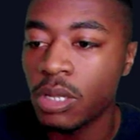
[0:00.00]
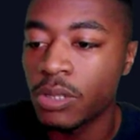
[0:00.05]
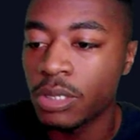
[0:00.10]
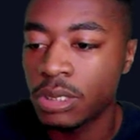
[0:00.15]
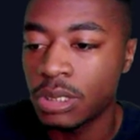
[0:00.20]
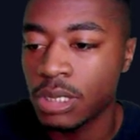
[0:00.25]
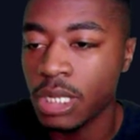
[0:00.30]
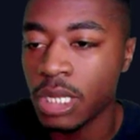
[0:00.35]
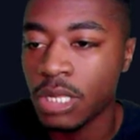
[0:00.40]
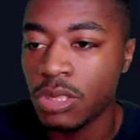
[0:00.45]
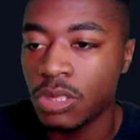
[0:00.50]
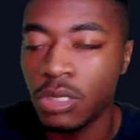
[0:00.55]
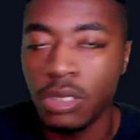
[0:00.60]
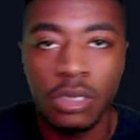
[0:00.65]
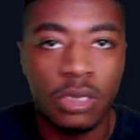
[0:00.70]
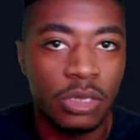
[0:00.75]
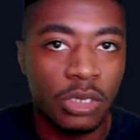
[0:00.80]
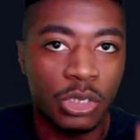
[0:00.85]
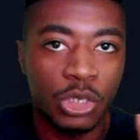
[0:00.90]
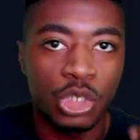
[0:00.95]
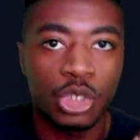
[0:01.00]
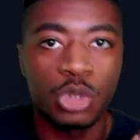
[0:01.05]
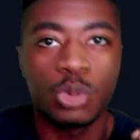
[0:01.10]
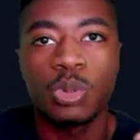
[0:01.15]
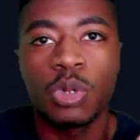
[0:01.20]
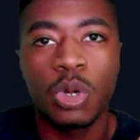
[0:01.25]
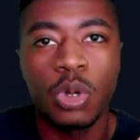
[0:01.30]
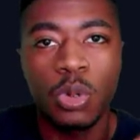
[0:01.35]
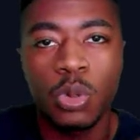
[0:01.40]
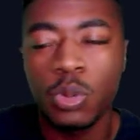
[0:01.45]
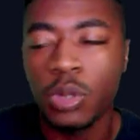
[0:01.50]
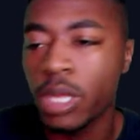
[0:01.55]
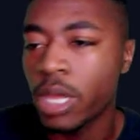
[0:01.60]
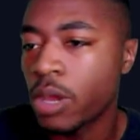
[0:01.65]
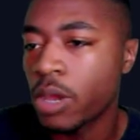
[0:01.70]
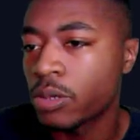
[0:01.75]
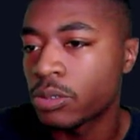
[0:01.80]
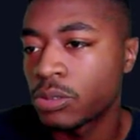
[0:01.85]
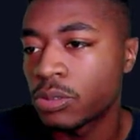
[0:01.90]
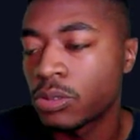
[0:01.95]
This is like the duo
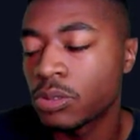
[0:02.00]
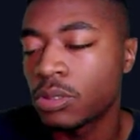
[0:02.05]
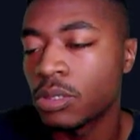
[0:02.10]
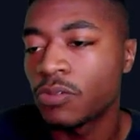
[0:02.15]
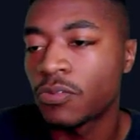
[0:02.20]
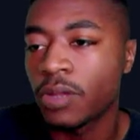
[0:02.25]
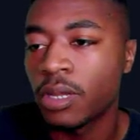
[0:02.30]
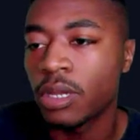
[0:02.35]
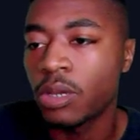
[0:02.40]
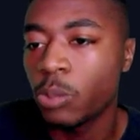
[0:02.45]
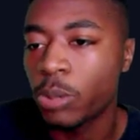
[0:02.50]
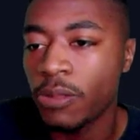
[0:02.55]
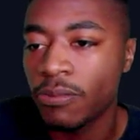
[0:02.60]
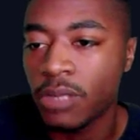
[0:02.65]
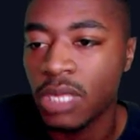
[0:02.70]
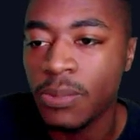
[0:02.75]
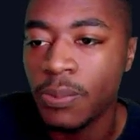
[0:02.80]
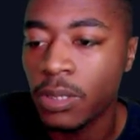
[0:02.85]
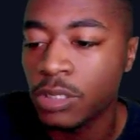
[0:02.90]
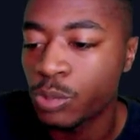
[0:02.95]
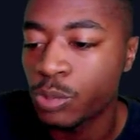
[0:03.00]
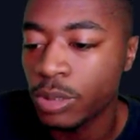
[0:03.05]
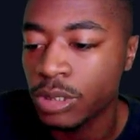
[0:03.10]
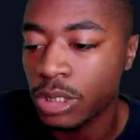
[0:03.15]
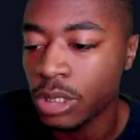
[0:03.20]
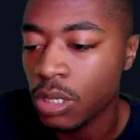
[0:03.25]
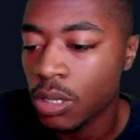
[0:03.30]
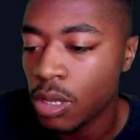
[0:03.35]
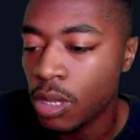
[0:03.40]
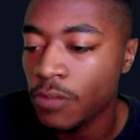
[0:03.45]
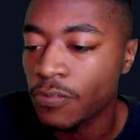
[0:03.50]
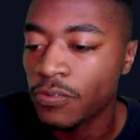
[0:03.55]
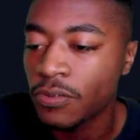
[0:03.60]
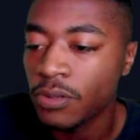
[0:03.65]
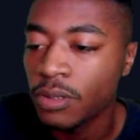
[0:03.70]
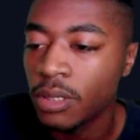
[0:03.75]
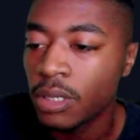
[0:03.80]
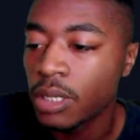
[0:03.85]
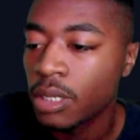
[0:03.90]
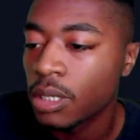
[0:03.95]
character event we have to keep on switching off.
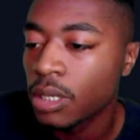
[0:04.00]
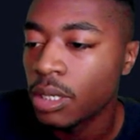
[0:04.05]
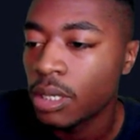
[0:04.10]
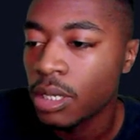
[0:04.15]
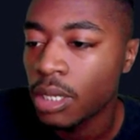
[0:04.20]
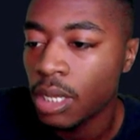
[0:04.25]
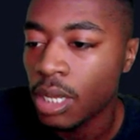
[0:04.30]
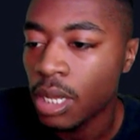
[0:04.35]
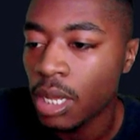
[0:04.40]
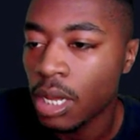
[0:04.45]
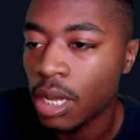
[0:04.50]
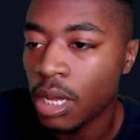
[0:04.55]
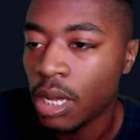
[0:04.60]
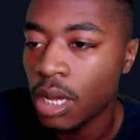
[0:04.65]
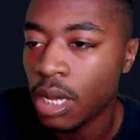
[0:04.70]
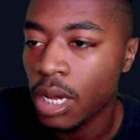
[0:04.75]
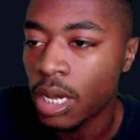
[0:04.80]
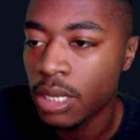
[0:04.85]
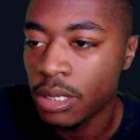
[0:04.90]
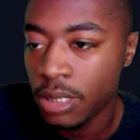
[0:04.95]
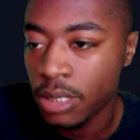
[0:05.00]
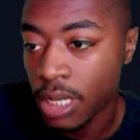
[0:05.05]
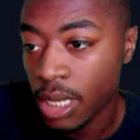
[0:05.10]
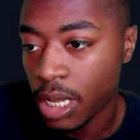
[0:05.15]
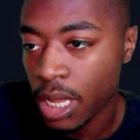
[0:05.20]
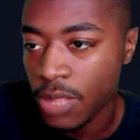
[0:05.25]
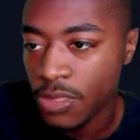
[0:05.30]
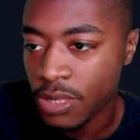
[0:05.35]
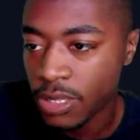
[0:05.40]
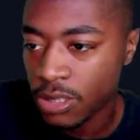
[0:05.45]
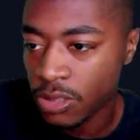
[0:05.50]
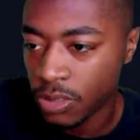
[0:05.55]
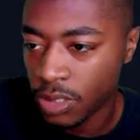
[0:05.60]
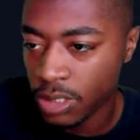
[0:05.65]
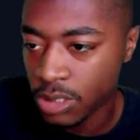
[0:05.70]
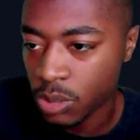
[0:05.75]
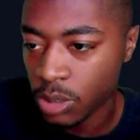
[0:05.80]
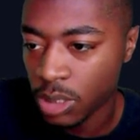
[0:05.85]
And yeah, I think this will